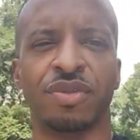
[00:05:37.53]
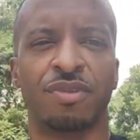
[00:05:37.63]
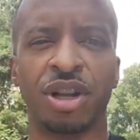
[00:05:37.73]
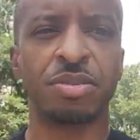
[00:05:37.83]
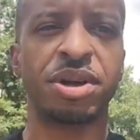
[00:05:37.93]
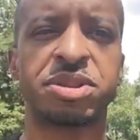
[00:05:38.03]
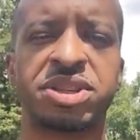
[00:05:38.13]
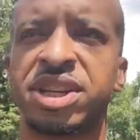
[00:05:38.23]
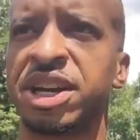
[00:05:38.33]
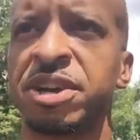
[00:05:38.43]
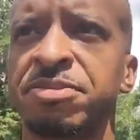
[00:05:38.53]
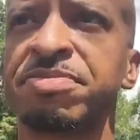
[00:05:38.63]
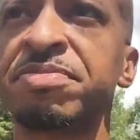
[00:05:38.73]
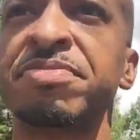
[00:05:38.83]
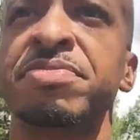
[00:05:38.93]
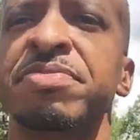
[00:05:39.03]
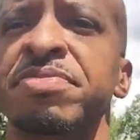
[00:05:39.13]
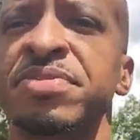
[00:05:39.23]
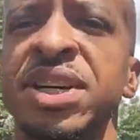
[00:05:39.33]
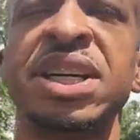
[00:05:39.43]
Fundamentals are there.
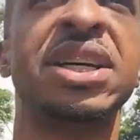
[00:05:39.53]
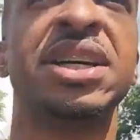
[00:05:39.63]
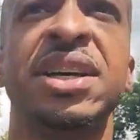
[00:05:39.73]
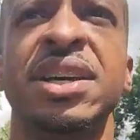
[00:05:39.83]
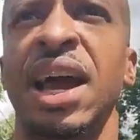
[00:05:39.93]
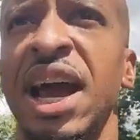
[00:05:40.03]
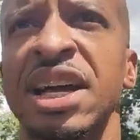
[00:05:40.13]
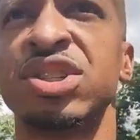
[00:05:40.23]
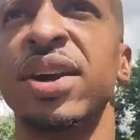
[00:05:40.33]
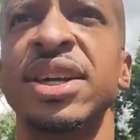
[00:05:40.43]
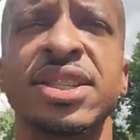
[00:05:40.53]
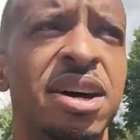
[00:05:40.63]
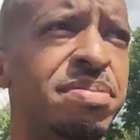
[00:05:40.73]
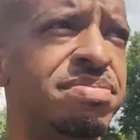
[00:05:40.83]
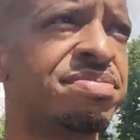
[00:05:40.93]
Hash rate is up.